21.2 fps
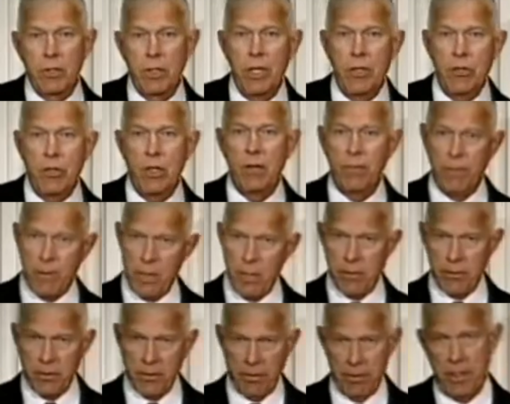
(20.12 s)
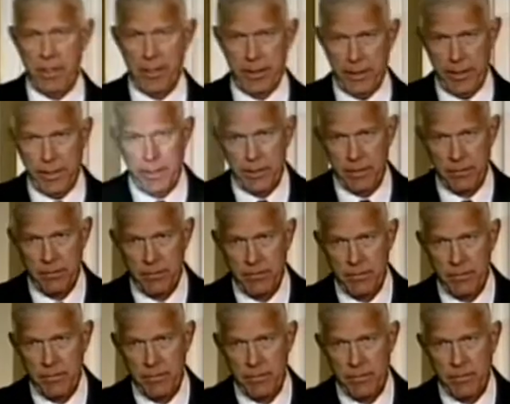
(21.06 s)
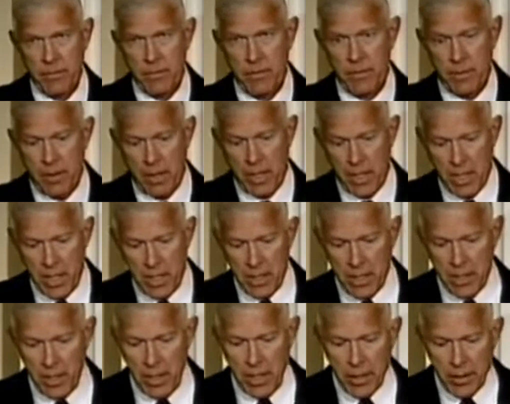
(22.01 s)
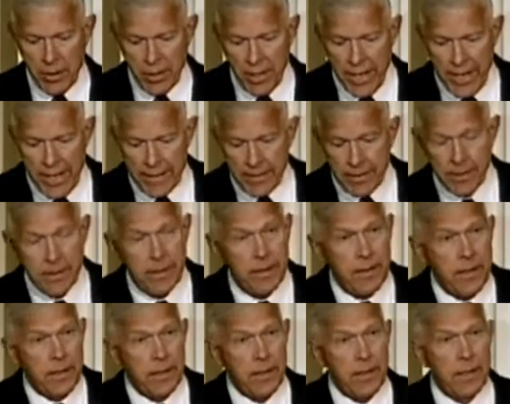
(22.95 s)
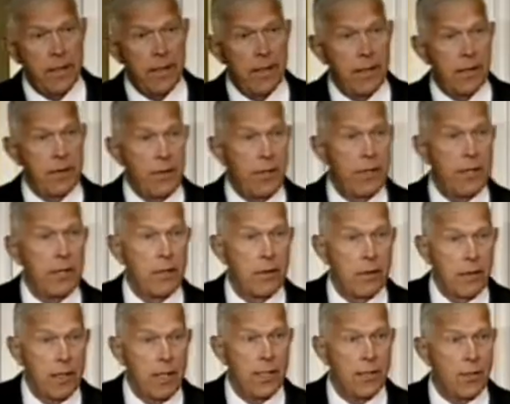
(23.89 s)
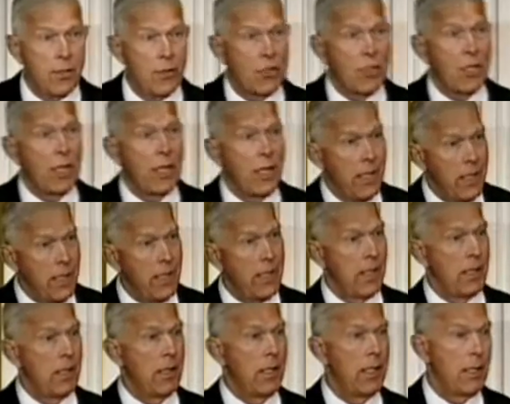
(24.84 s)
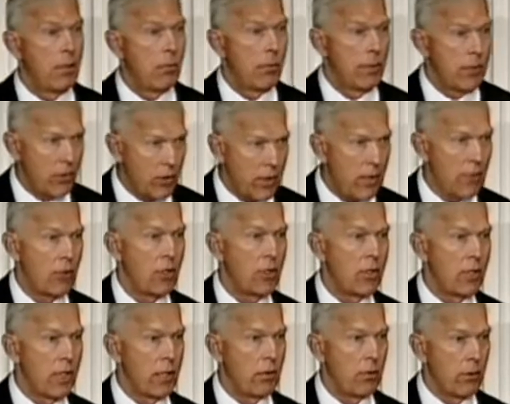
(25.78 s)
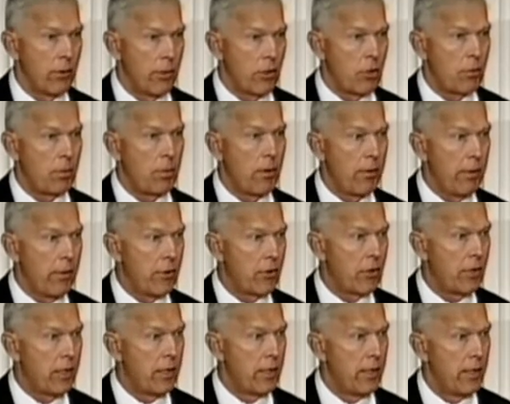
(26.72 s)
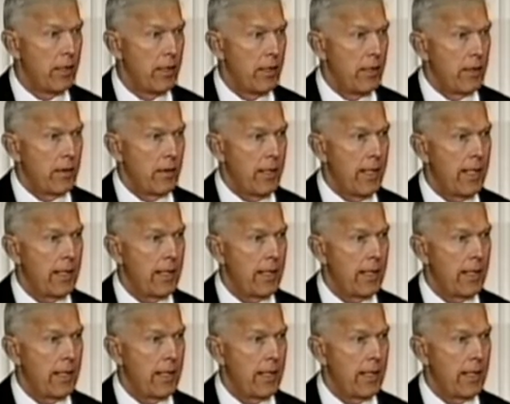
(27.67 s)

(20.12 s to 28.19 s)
part of the Iranians. They say, let's keep prices high because it will have adverse impact in certain other countries in the world.